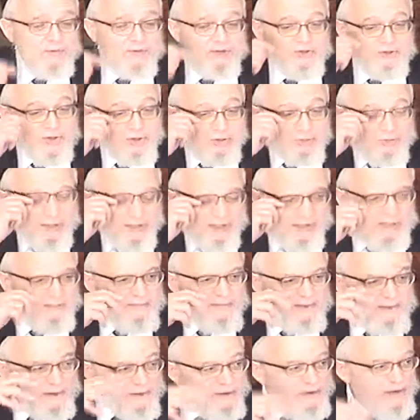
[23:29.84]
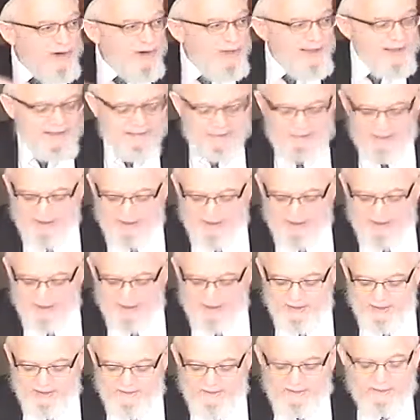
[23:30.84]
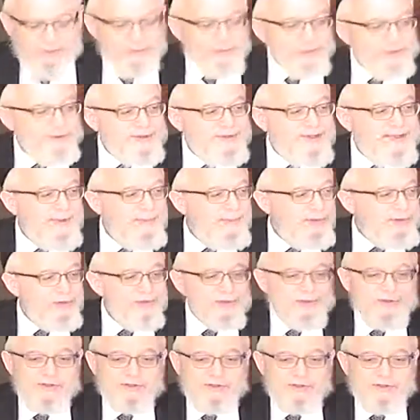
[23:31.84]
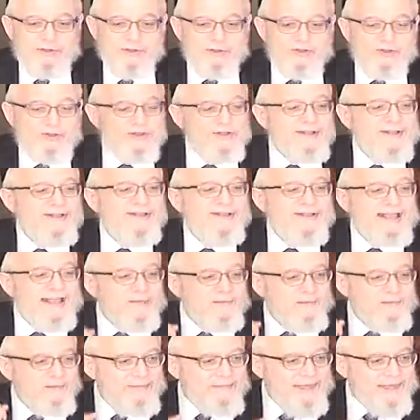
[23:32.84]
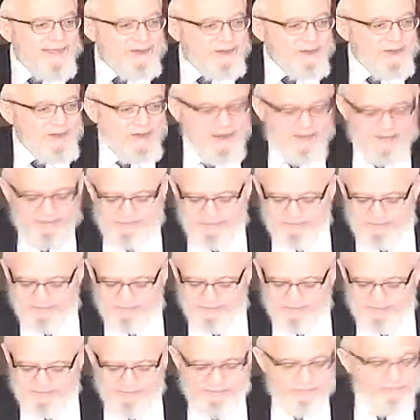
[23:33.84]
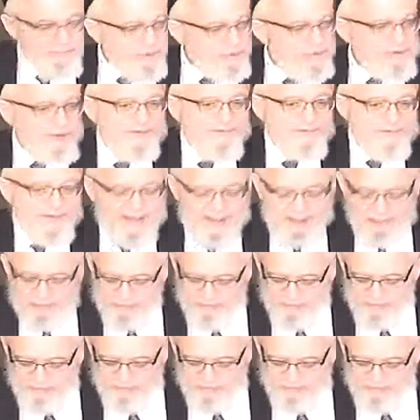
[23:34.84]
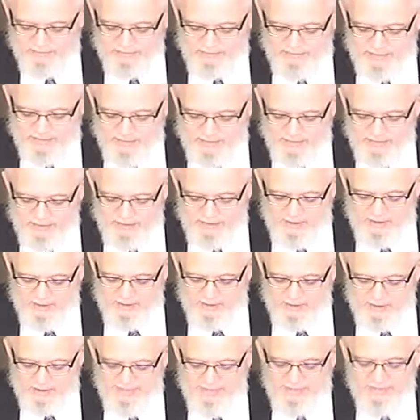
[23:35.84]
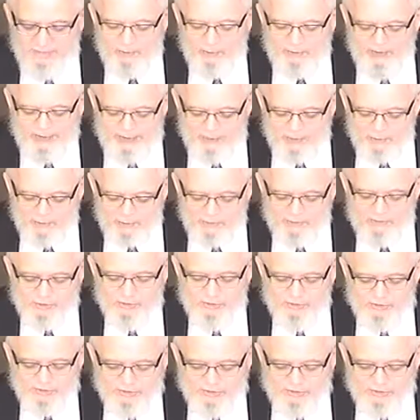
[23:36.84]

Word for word: chosen to be the tribe that the redeemers should descend from that tribe. Moshe and Aaron. Because